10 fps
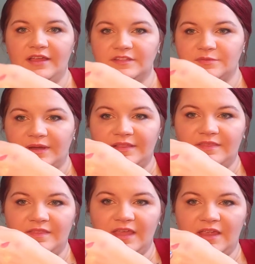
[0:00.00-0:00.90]
It's right
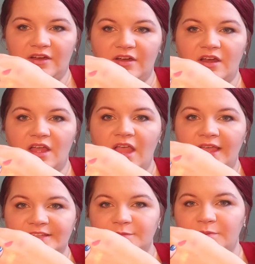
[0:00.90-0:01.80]
there.
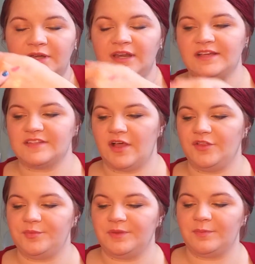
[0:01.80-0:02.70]
It's a pretty nice
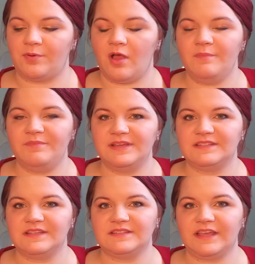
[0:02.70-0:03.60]
color, but the problem
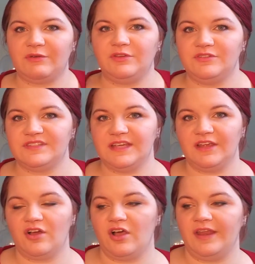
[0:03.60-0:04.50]
is like when you stick
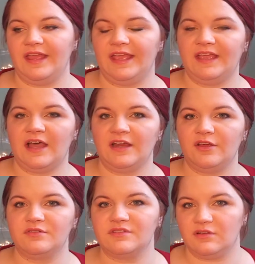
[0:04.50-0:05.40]
it on, it kind of
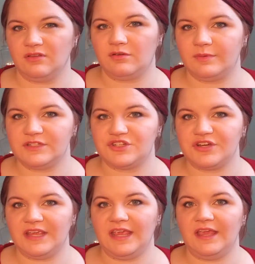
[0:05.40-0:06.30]
goes on a little bit
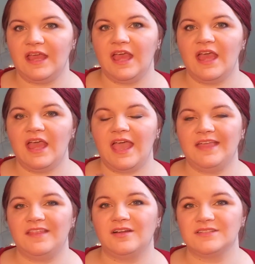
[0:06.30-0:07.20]
streaky.
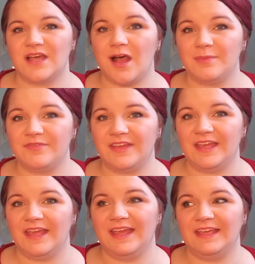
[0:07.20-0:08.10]
And then on top of
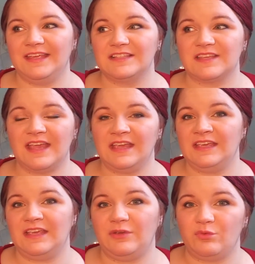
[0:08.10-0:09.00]
it, it gets
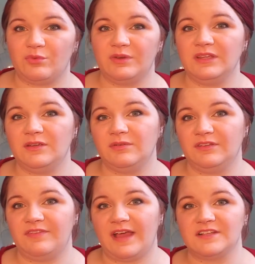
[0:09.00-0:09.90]
cakey really, really
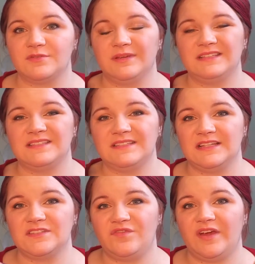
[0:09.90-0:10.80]
fast. So it
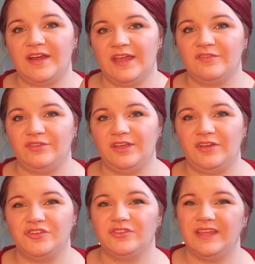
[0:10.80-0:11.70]
sits very heavily
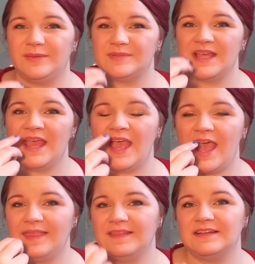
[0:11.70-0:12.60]
on your lips,
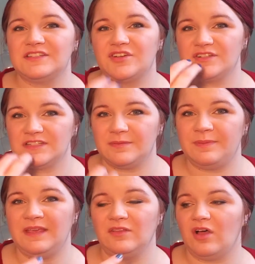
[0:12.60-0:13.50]
and then it starts to
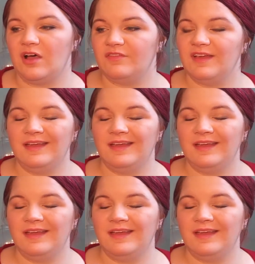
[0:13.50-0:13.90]
peel off.